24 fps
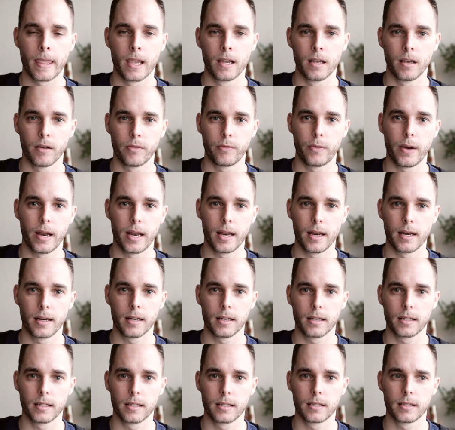a
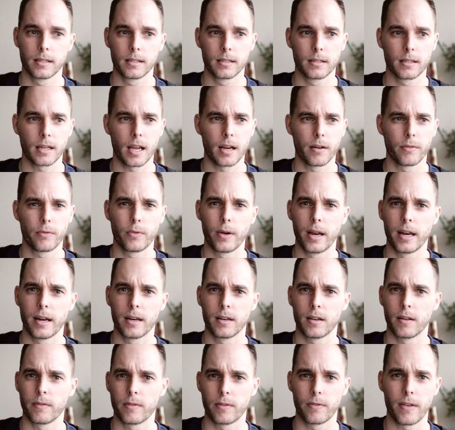friend
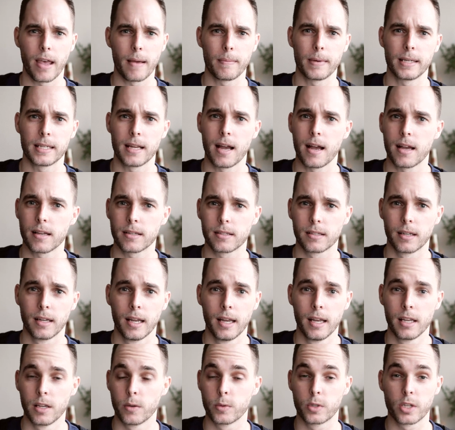of the family's house.
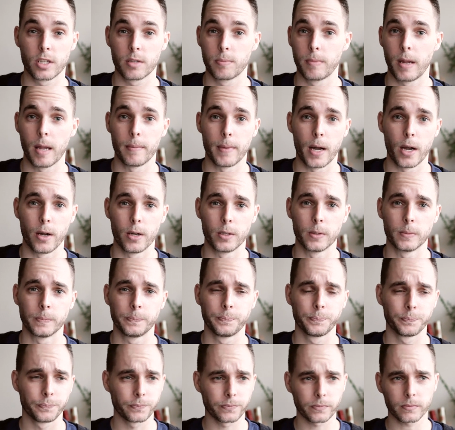It was just me on my own.
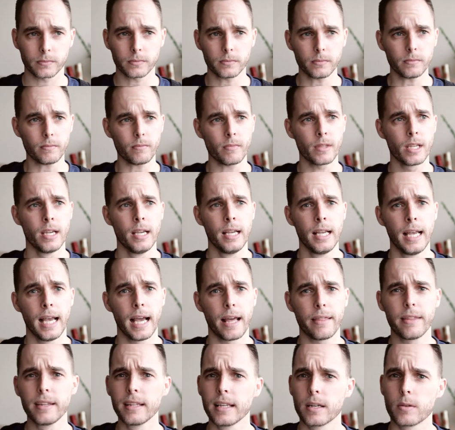I
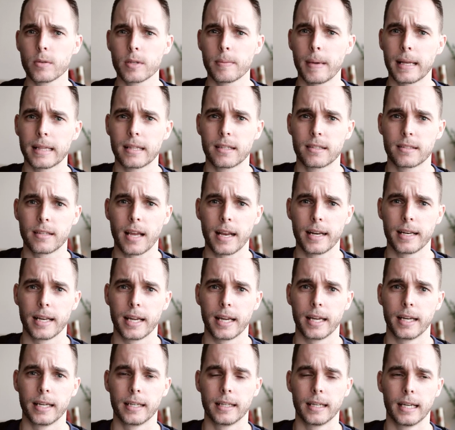think it was about the
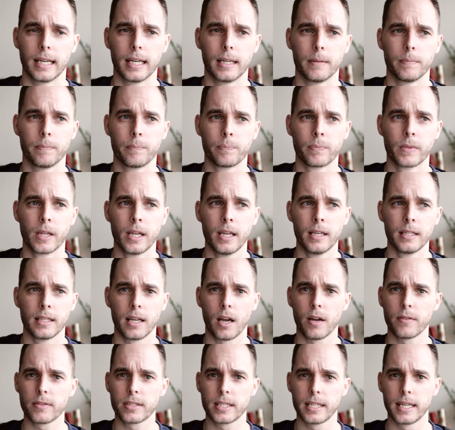Sunday. Now,
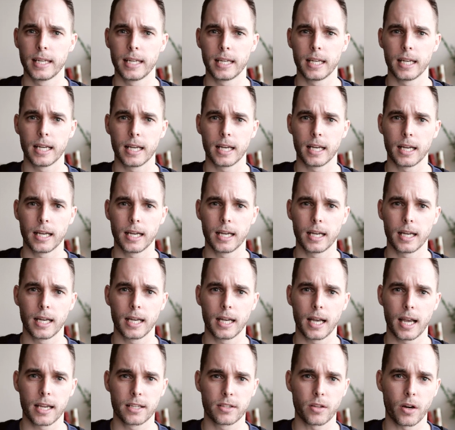obviously,
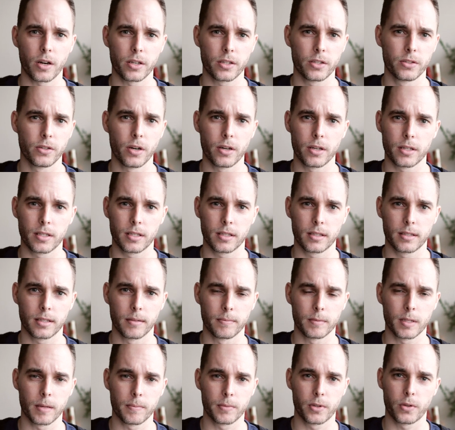I started to notice
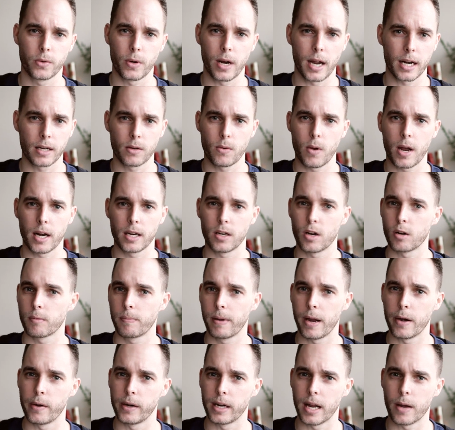symptoms throughout quite a long
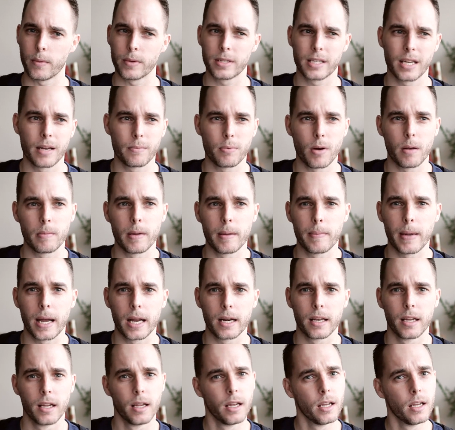period. I would say probably
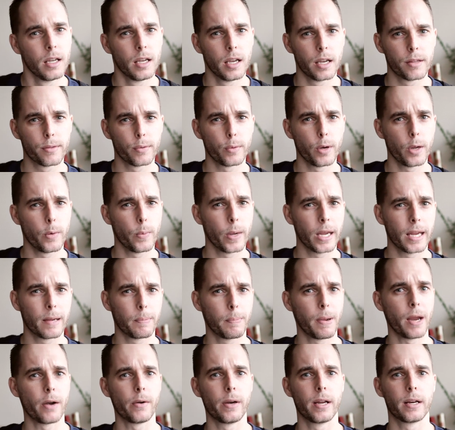about a 3-week
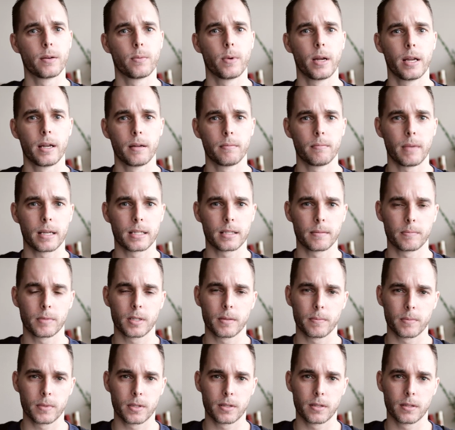period where my
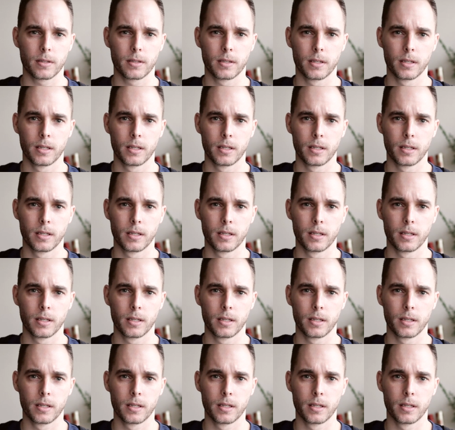symptoms,